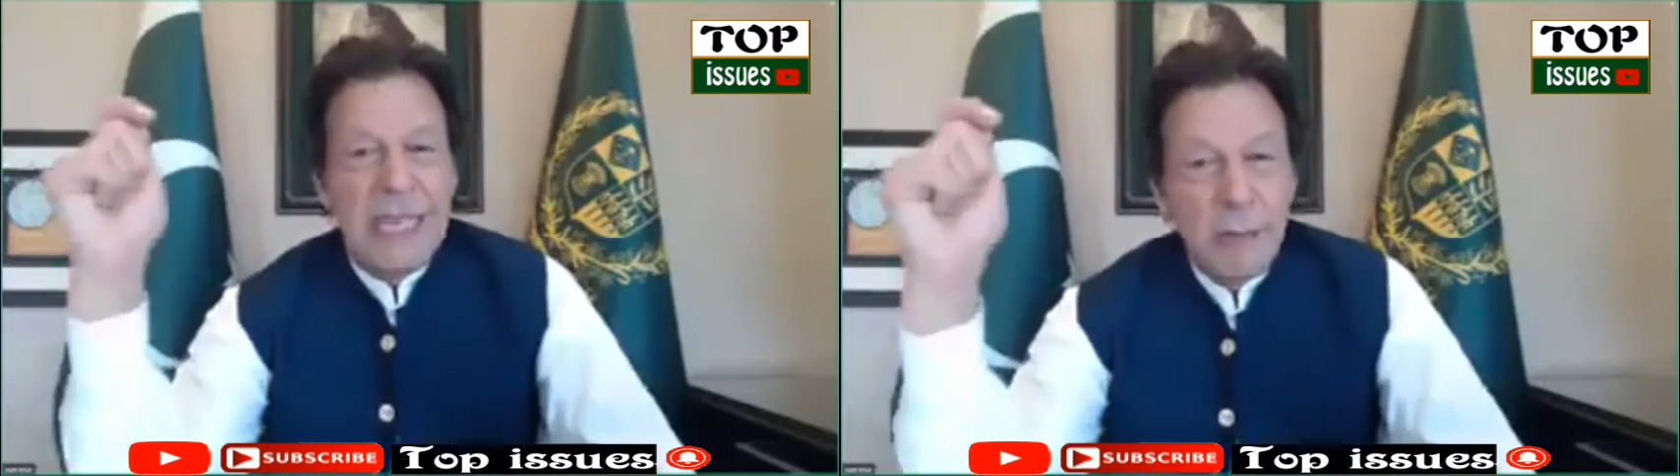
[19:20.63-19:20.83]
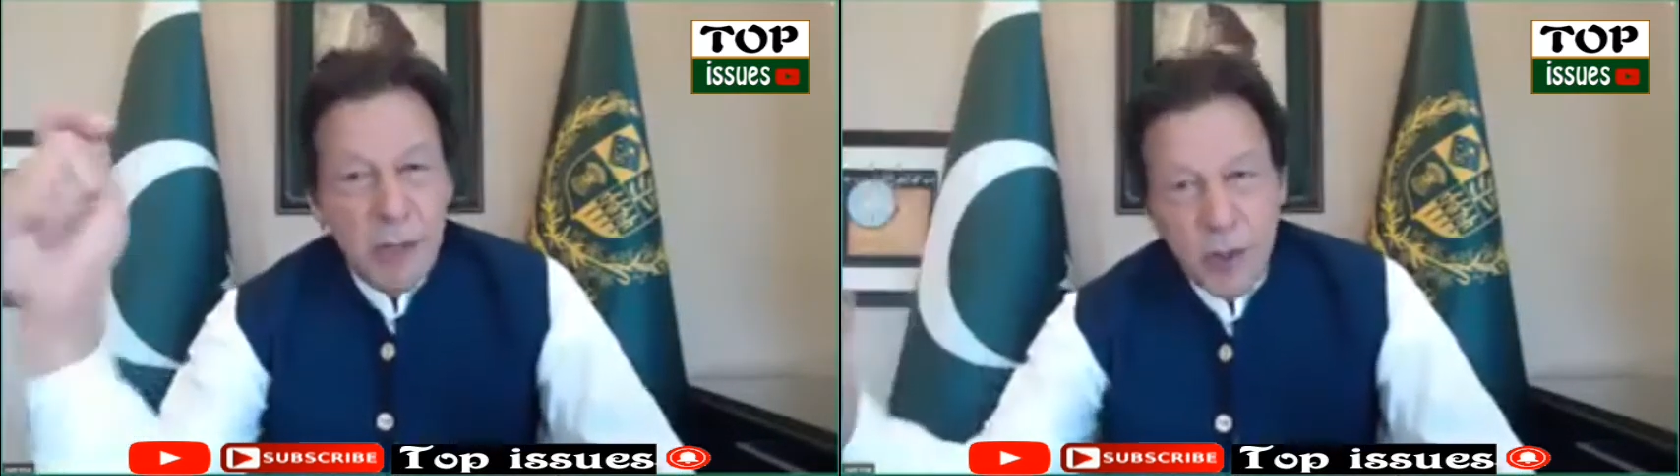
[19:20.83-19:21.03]

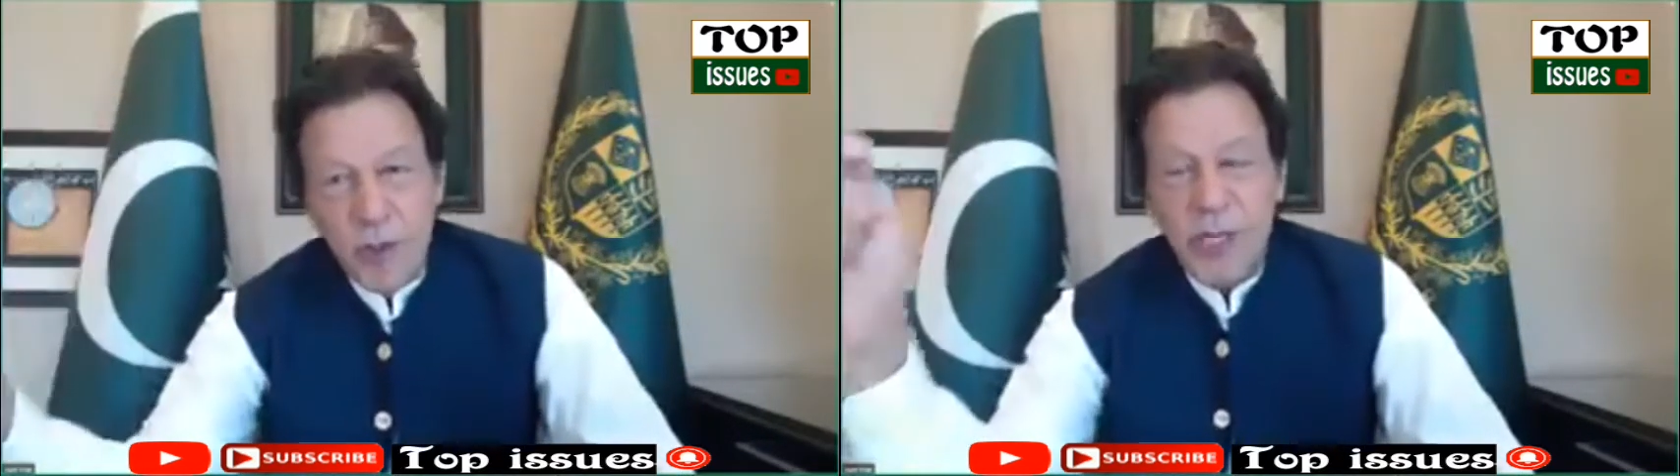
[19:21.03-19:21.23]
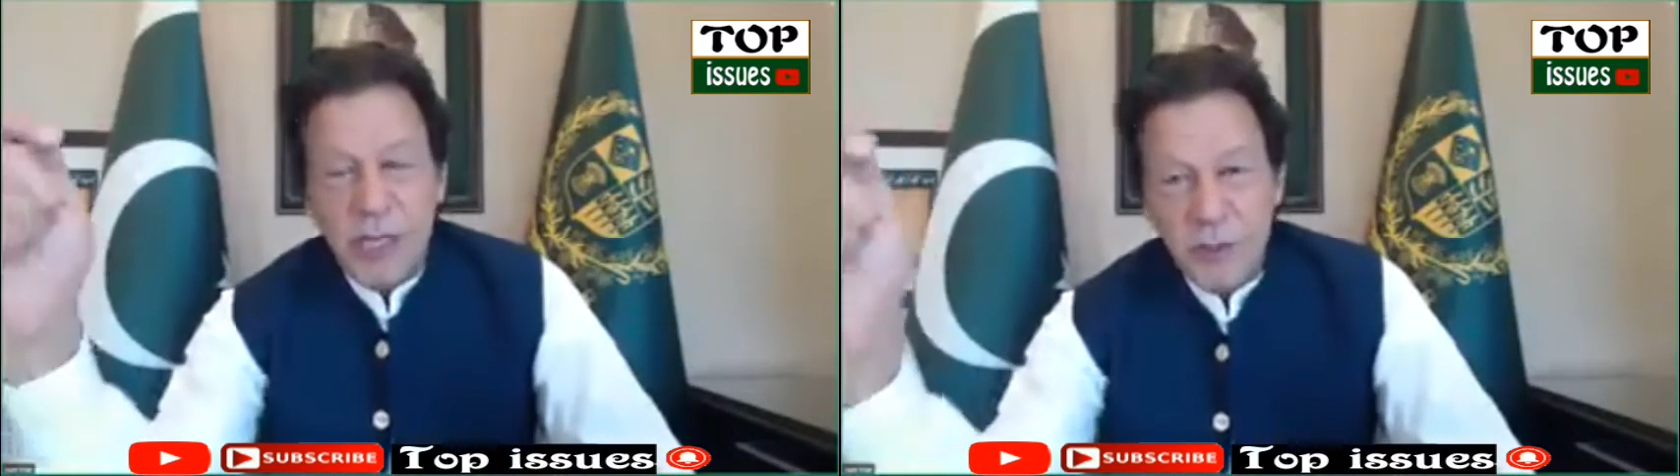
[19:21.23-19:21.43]
they will
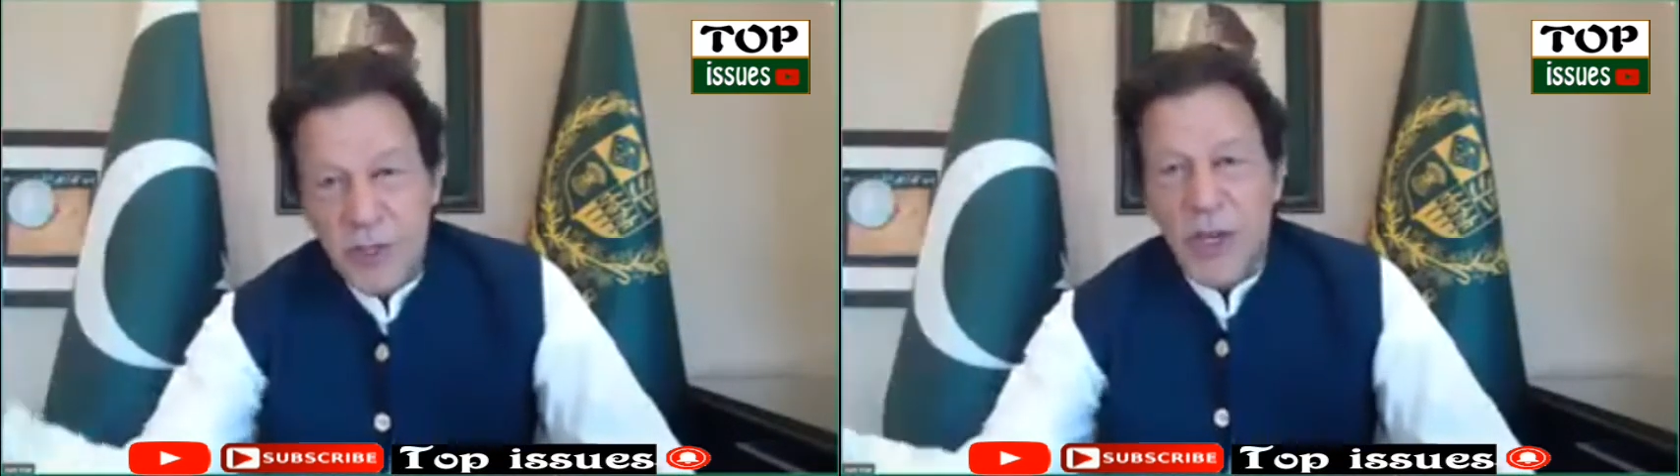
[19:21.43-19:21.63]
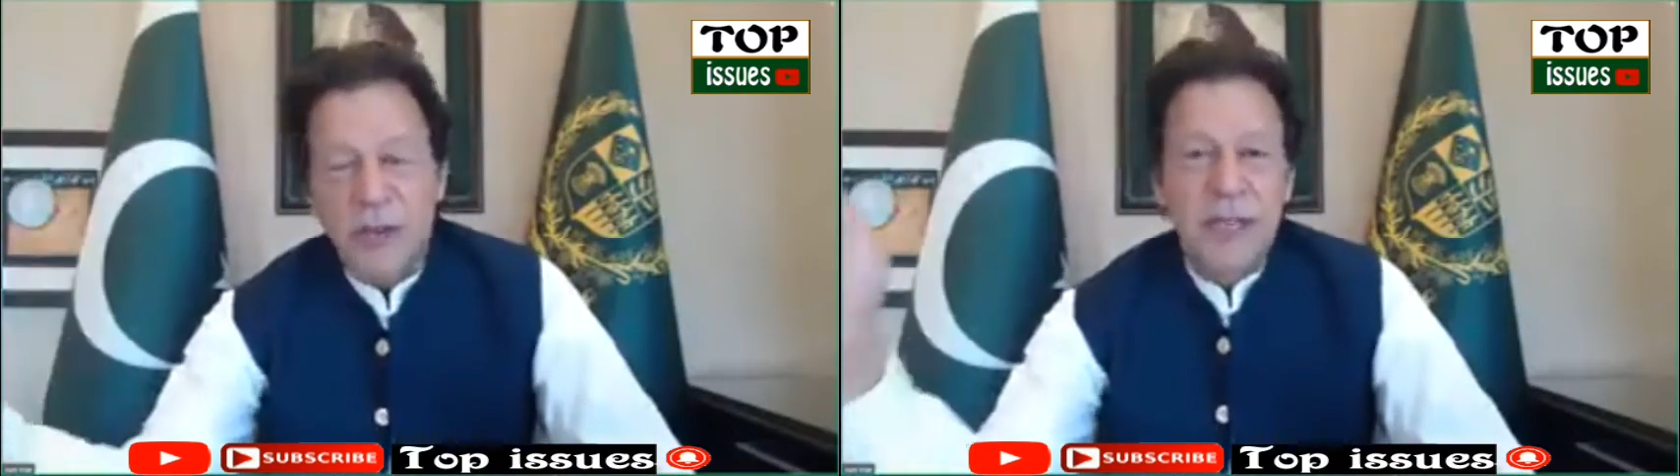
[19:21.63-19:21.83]
do some
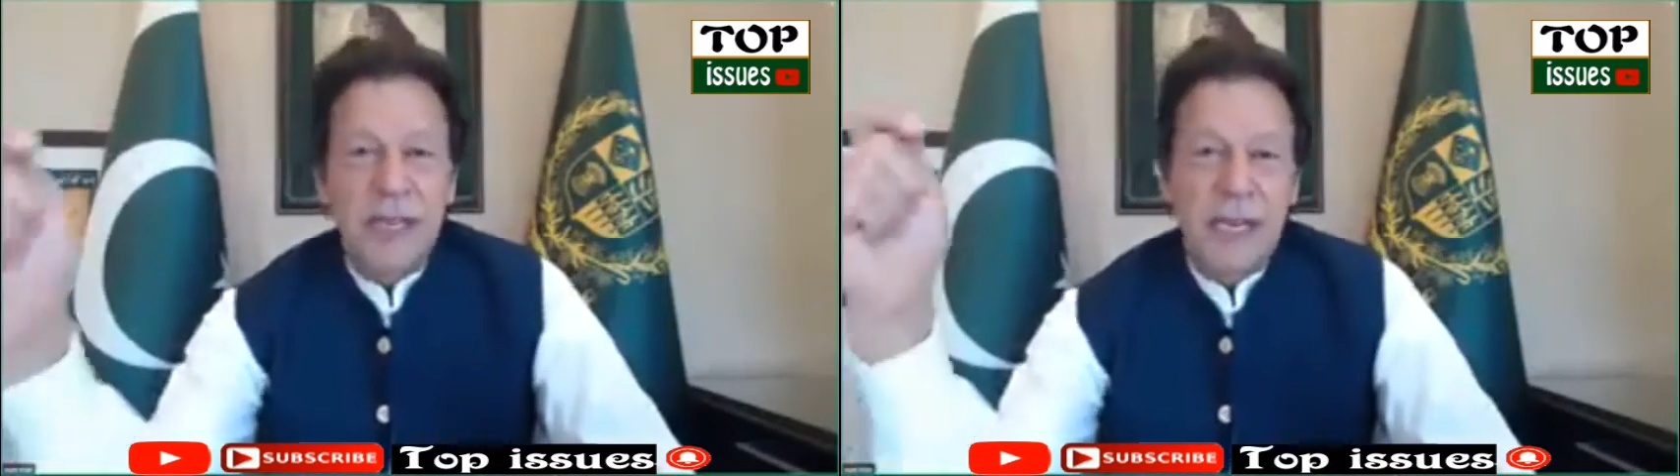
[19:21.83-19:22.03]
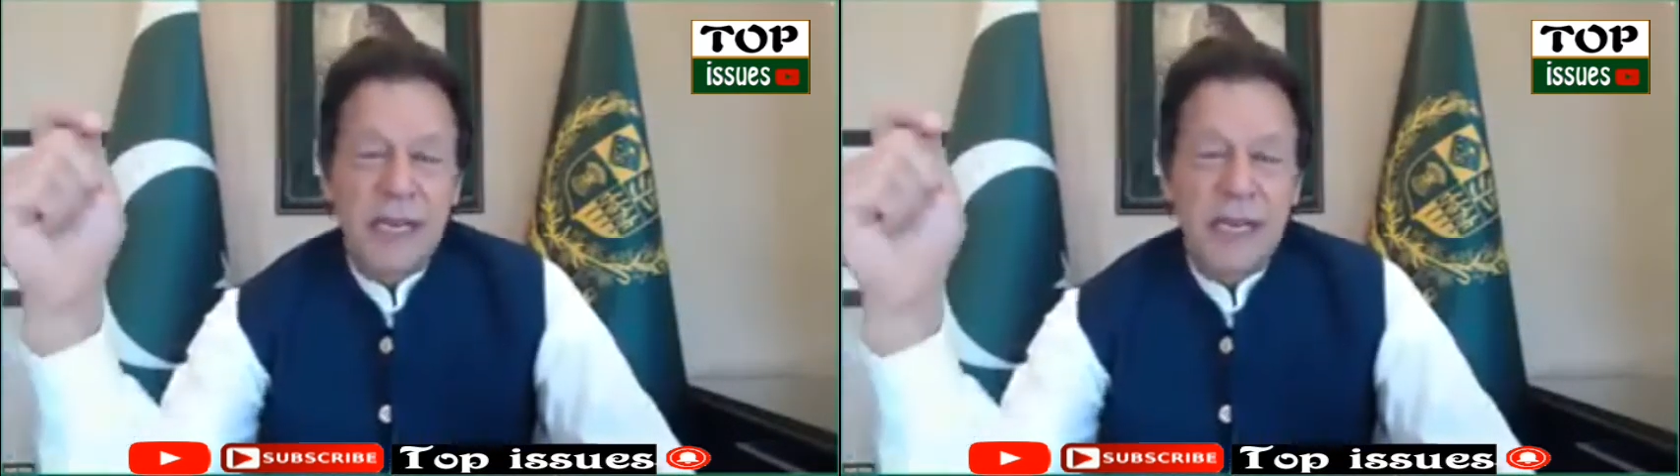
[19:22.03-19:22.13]
sort of